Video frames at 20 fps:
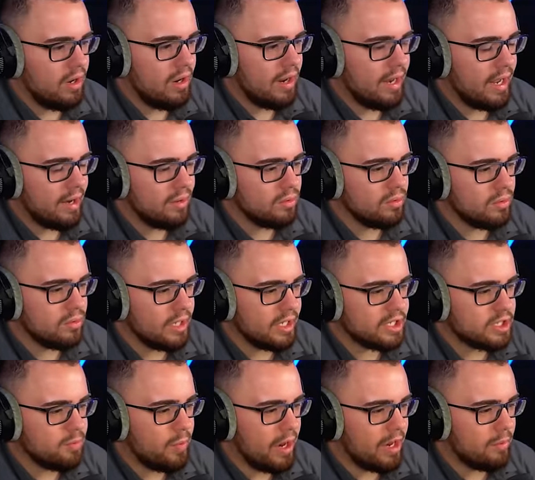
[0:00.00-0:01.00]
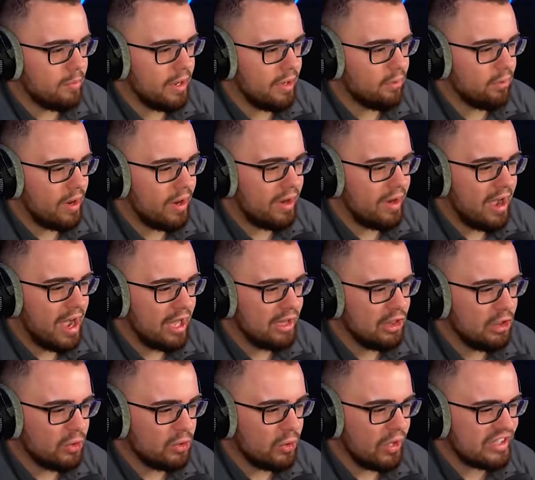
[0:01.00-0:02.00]
All right, I don't look like Spider-Man right now. I
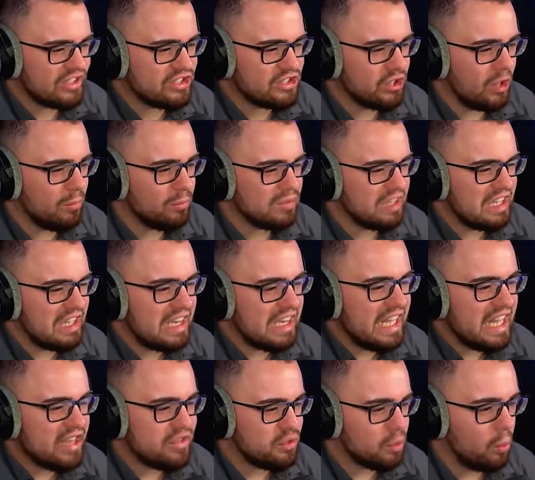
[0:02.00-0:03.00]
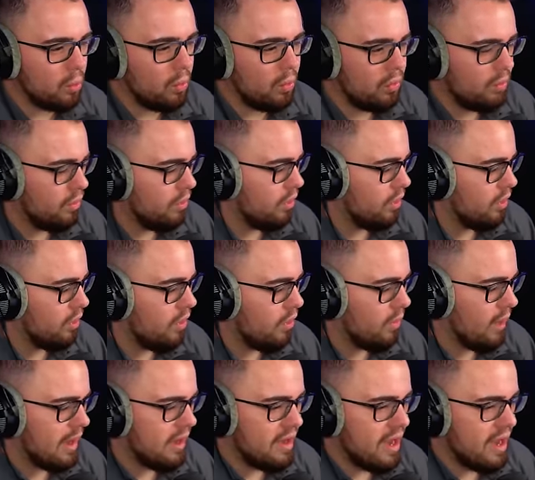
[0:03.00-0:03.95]
look like something lethal. All right,